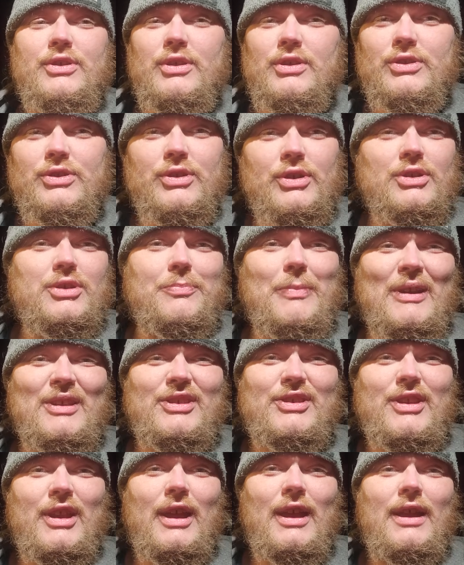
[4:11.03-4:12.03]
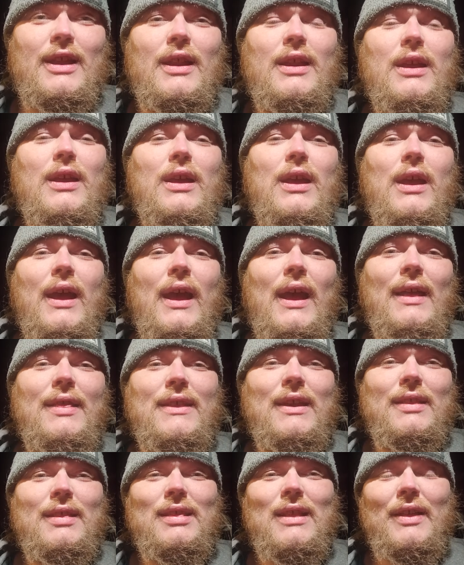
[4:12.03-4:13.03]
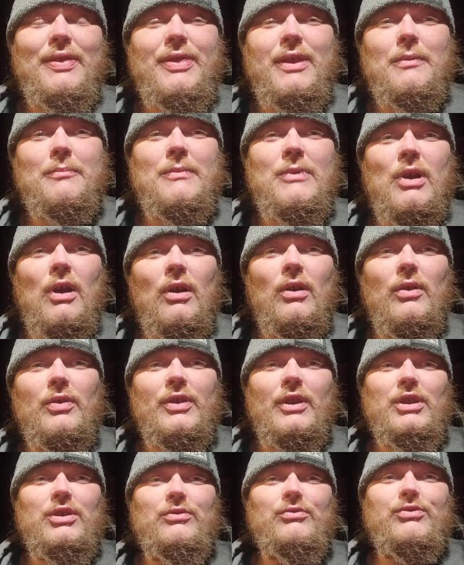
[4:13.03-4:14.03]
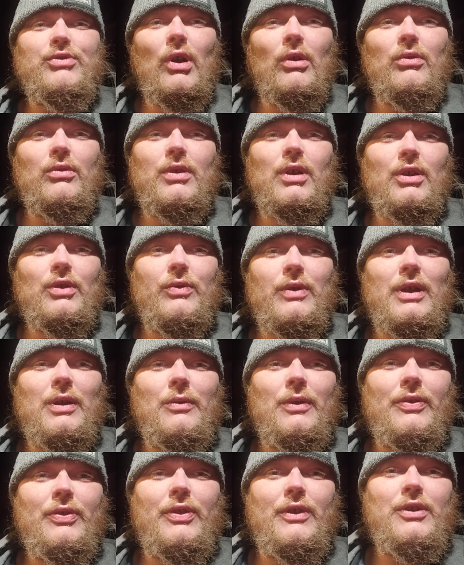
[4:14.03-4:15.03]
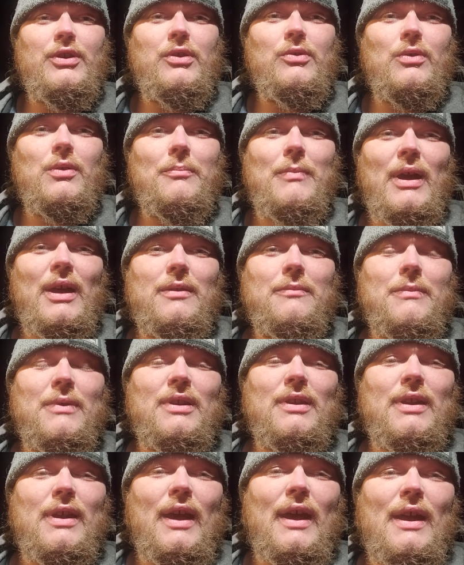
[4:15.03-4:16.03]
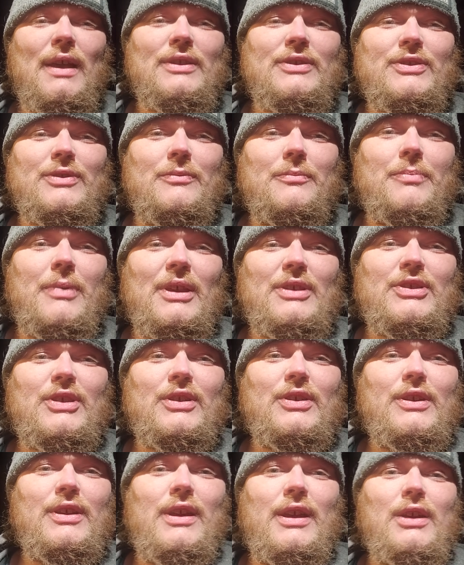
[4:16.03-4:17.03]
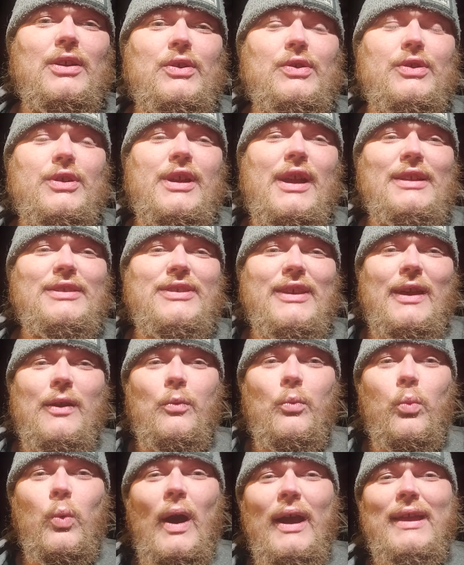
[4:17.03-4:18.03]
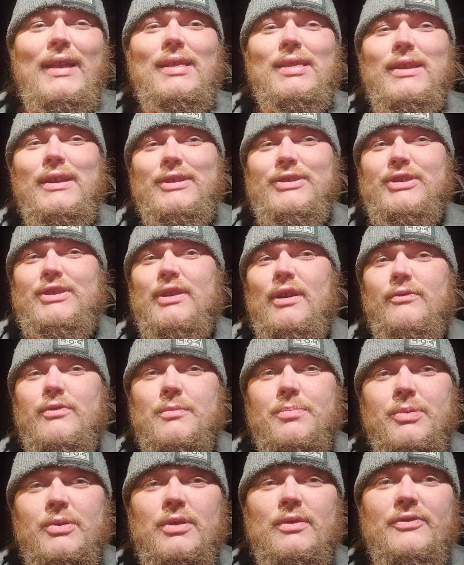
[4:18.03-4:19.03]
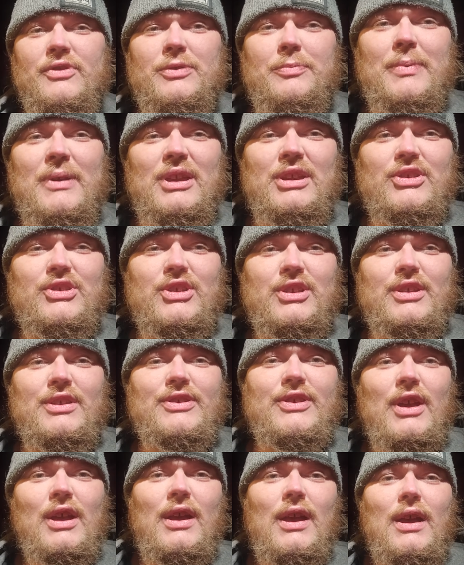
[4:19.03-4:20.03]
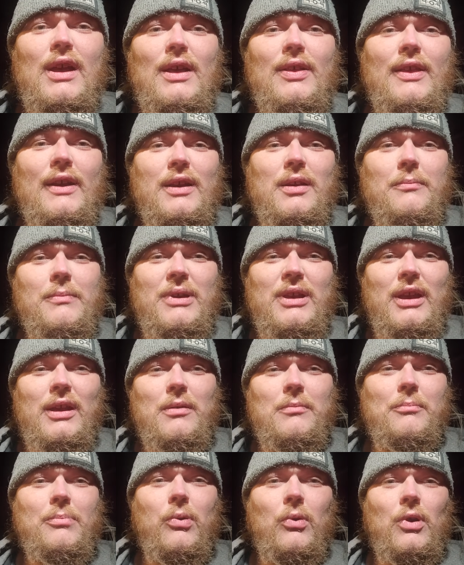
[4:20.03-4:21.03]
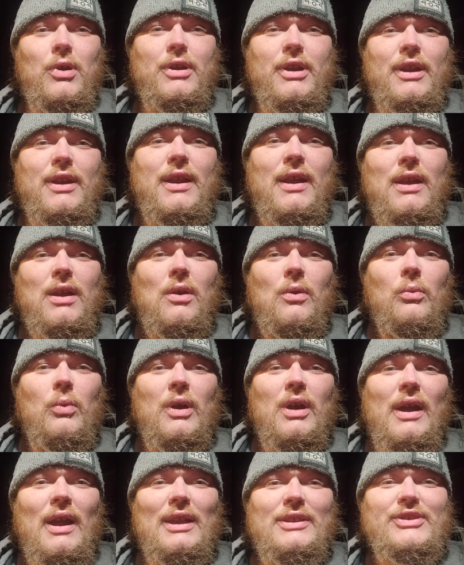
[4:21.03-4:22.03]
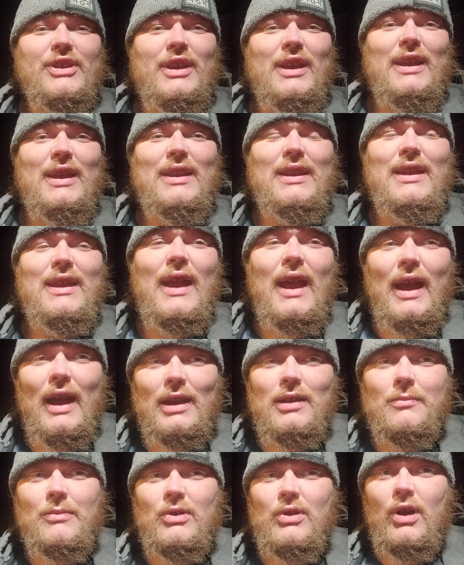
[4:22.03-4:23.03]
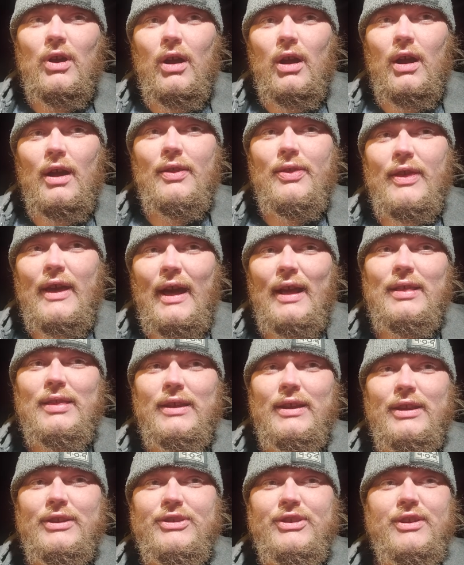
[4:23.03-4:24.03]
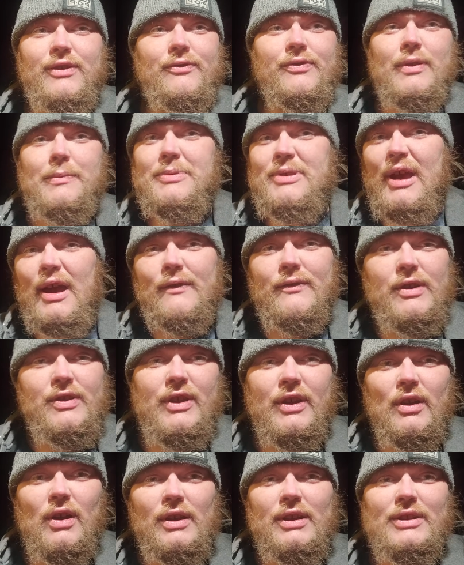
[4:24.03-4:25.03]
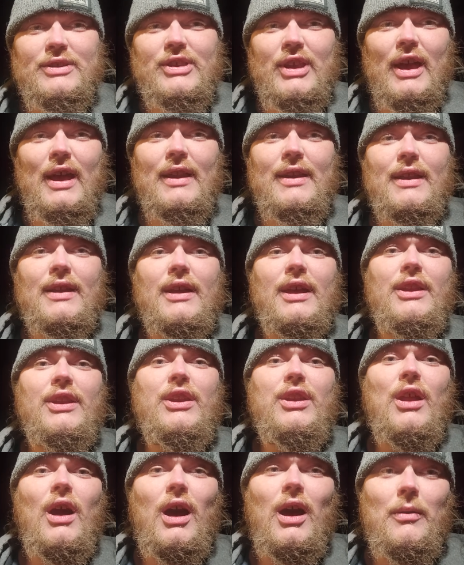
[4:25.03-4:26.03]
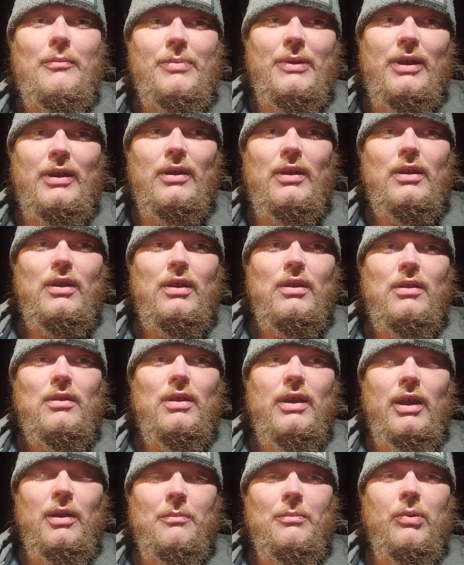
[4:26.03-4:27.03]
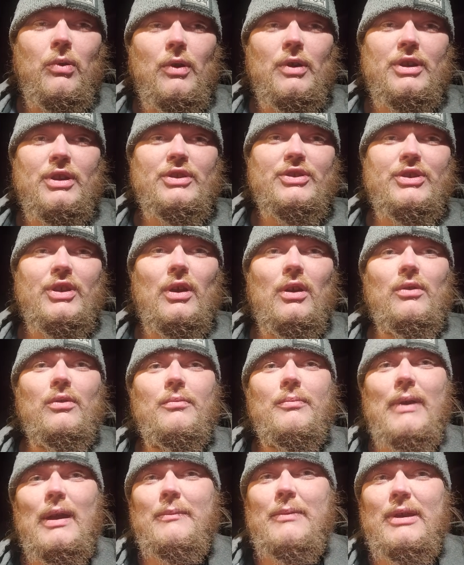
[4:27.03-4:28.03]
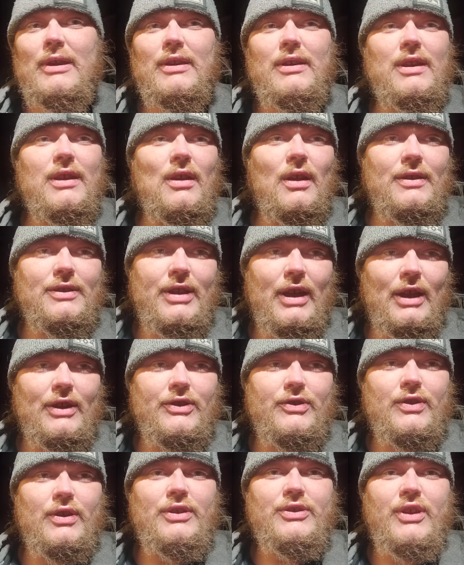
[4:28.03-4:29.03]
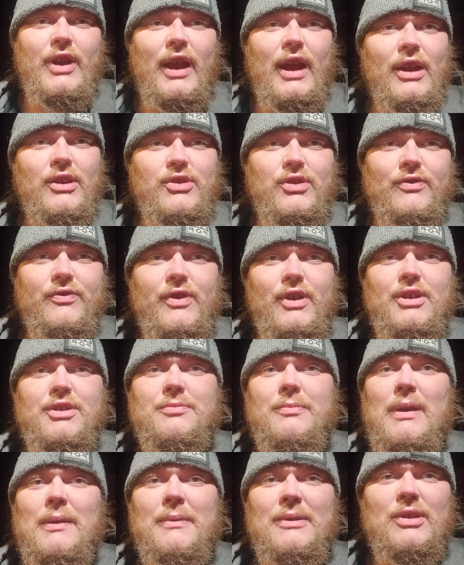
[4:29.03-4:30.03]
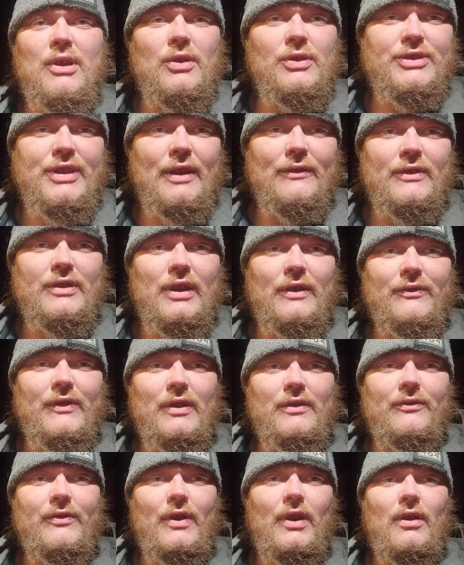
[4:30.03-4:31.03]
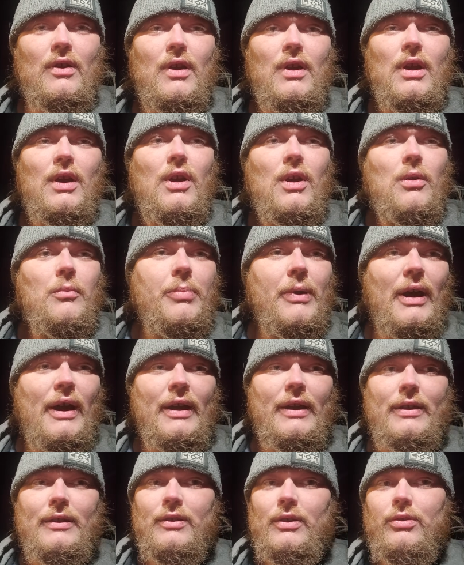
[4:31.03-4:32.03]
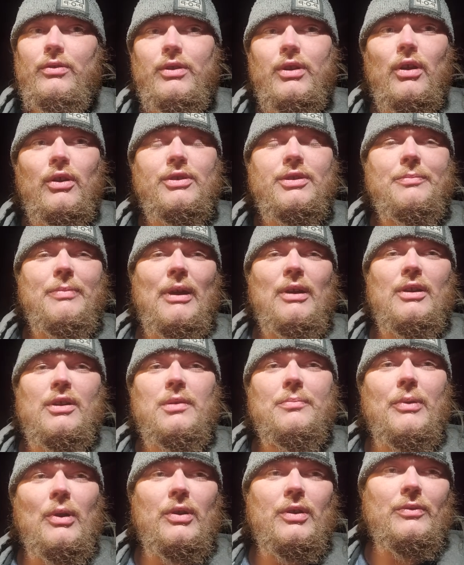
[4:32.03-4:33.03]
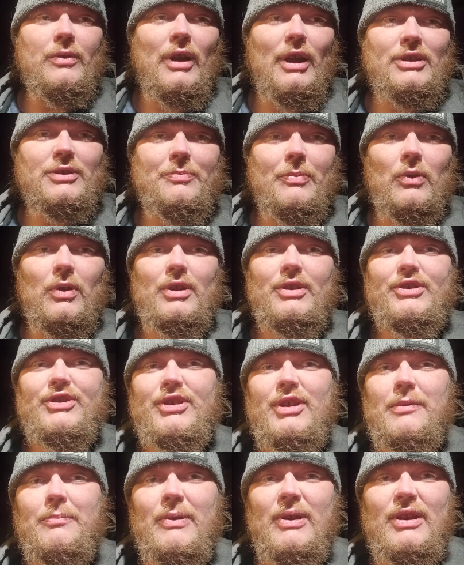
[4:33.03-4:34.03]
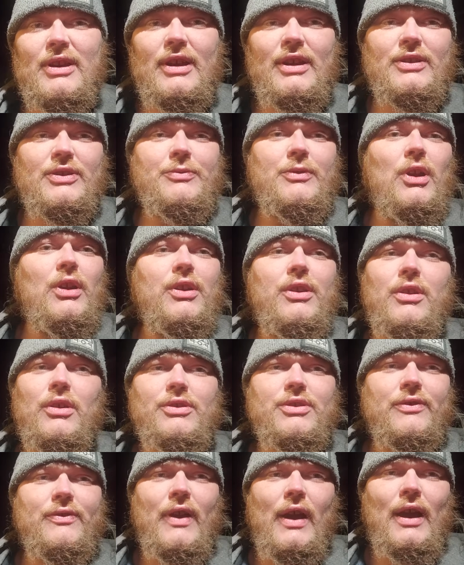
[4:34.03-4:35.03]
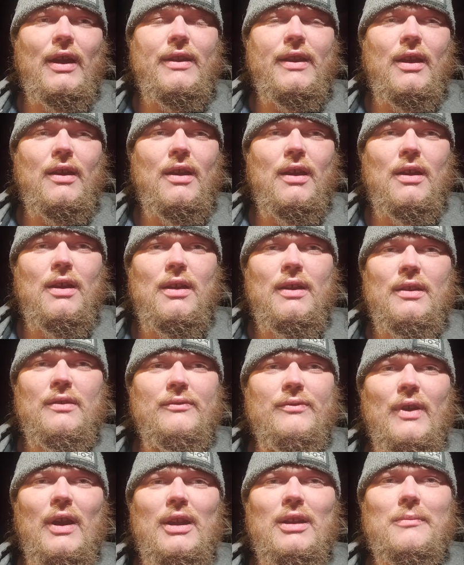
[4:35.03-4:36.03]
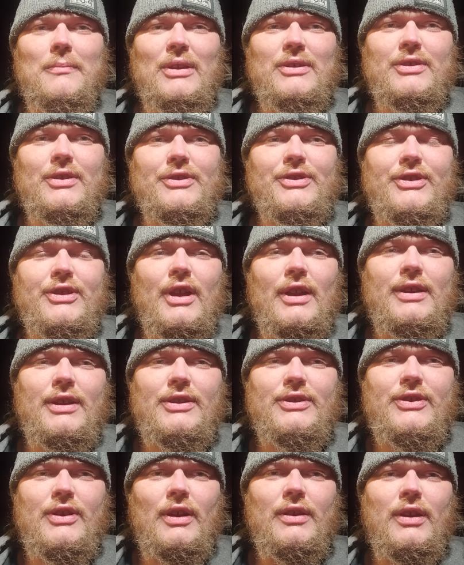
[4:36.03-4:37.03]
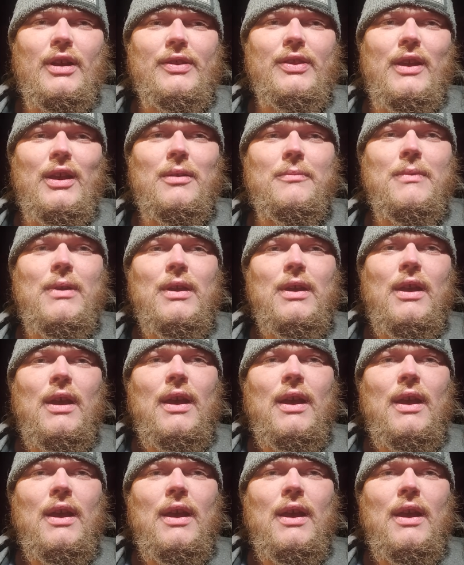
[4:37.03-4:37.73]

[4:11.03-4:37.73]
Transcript: You can search by state, and then let them know that you don't agree with the new amendment, as basically it creates a white list of approved species that can be imported, whereas any animal on that list, it flips everything on its head, cannot be imported. So maybe neon tetras, angelfish, maybe those have enough info, but who knows about Kubota rasboras, CPDs? None of those have had environmental studies done on them.